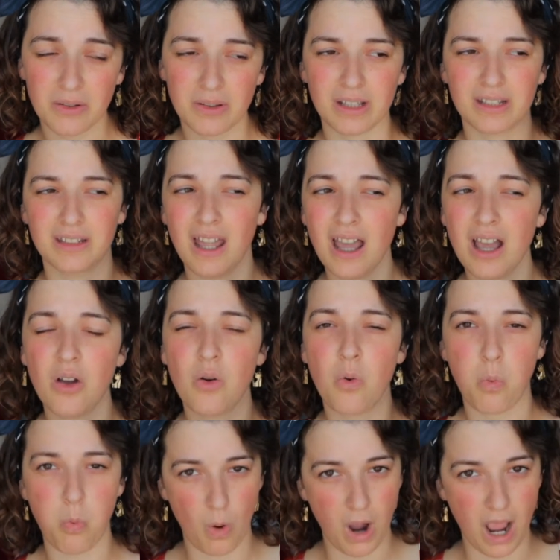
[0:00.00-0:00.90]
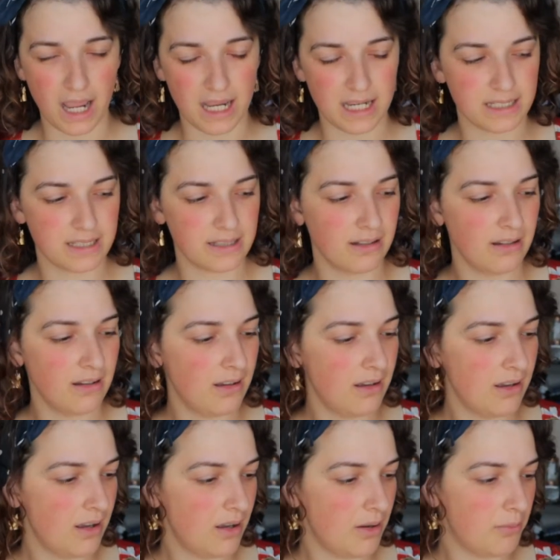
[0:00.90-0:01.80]
Like not quite,
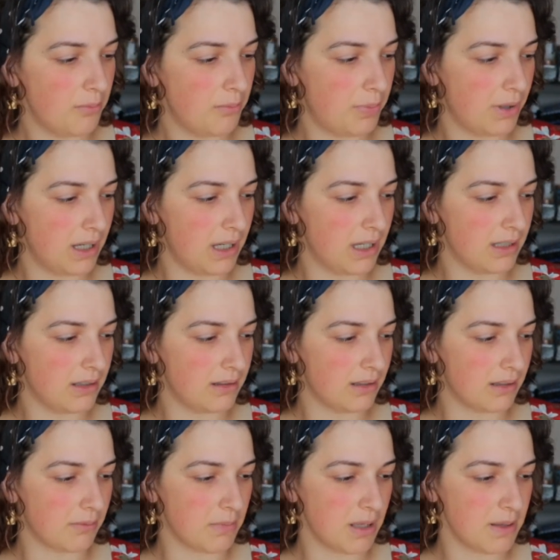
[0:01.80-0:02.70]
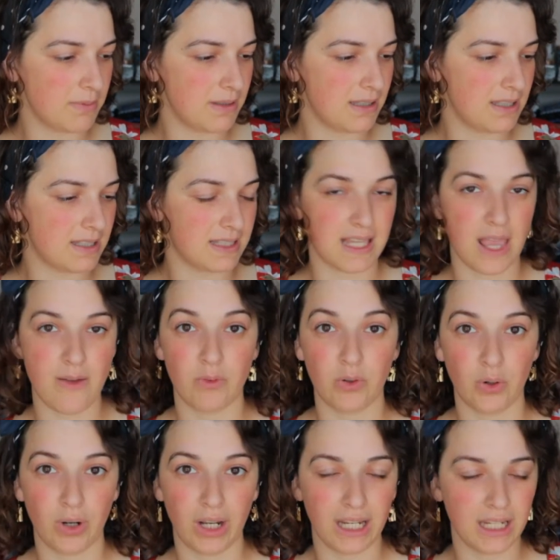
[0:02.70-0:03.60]
but like maybe 7
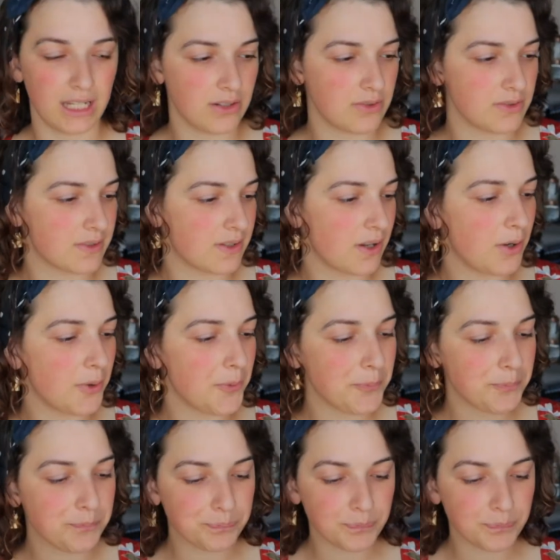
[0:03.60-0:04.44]
or 8 years ago.